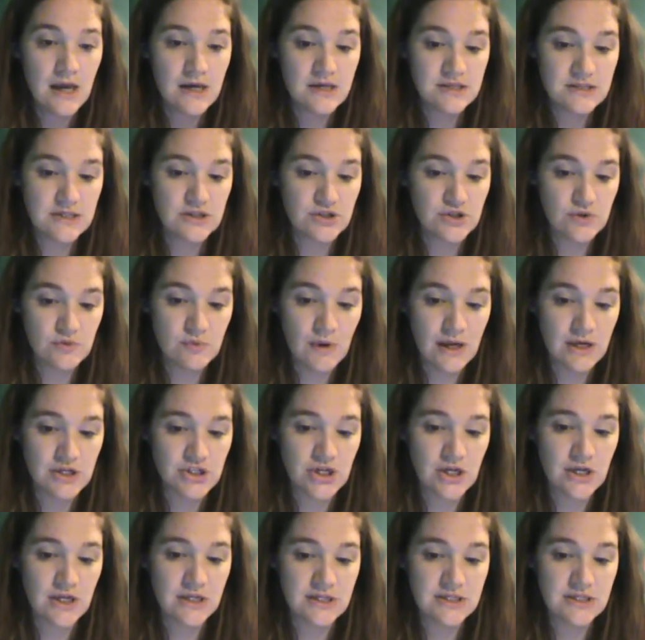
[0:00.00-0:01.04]

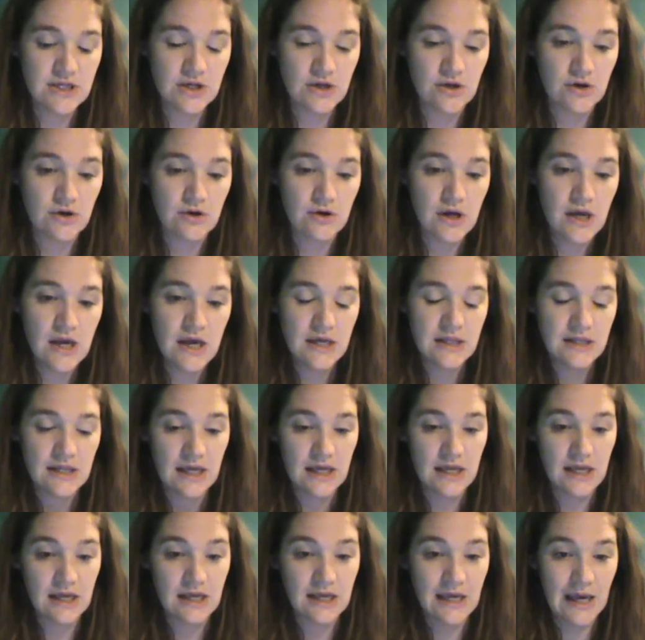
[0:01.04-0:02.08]
situation until they
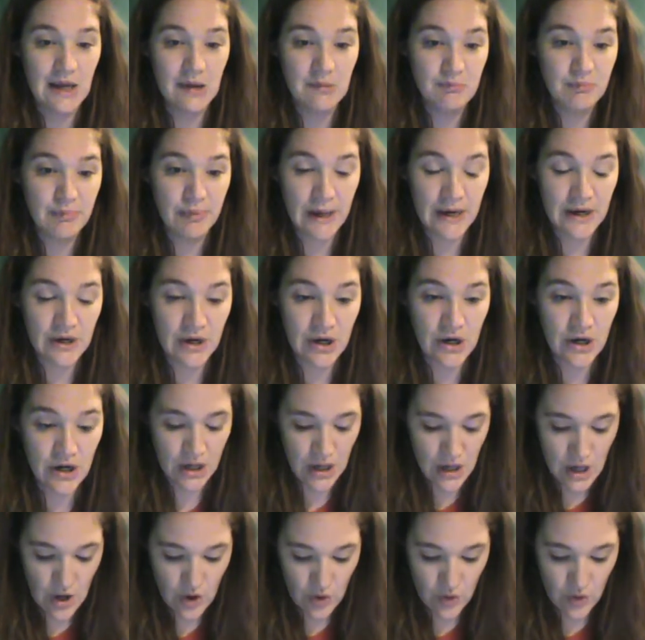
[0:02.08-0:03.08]
could get better,